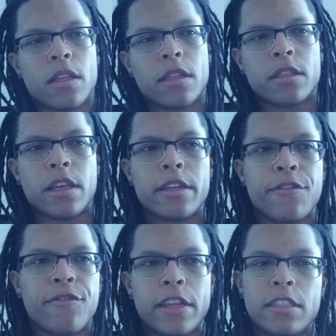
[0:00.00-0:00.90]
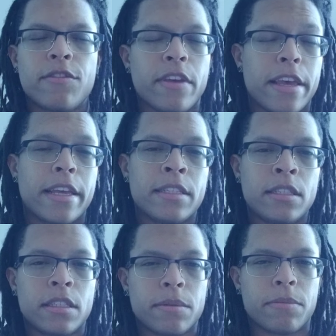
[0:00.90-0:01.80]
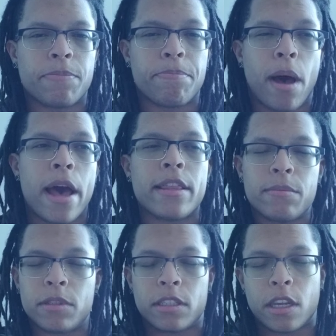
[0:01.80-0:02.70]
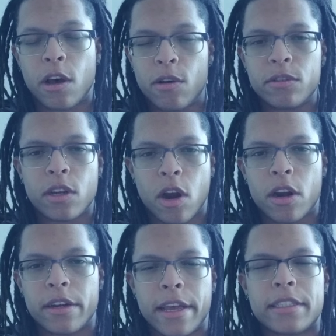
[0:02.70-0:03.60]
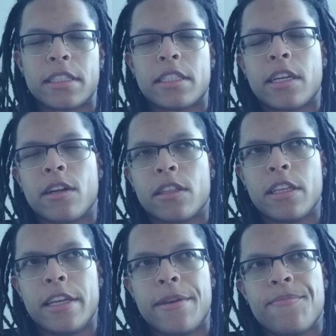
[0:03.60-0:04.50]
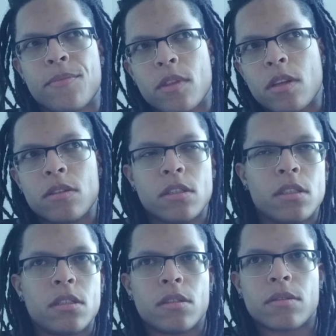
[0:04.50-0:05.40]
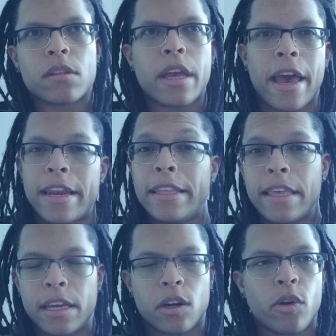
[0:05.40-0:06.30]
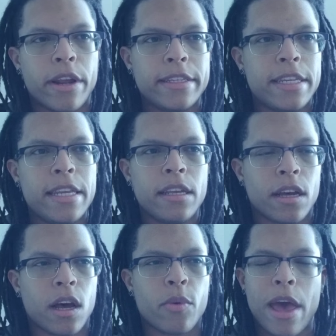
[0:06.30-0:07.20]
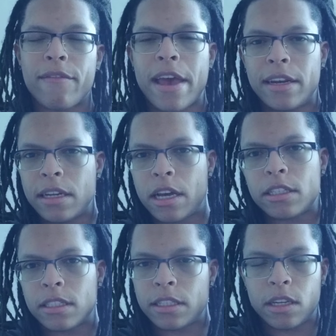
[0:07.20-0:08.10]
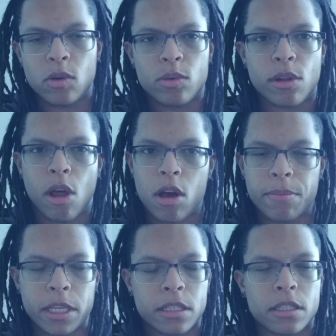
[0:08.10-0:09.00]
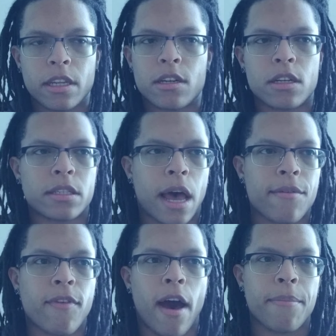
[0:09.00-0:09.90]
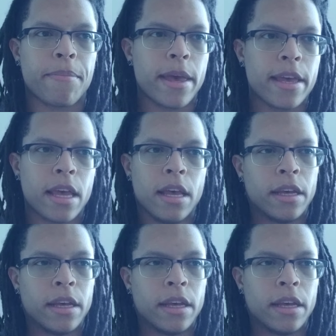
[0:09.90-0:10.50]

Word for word: the defensive ends by themselves aren't necessarily anything crazy. We have Aidan Hutchinson, who's long been considered a top 5 pick.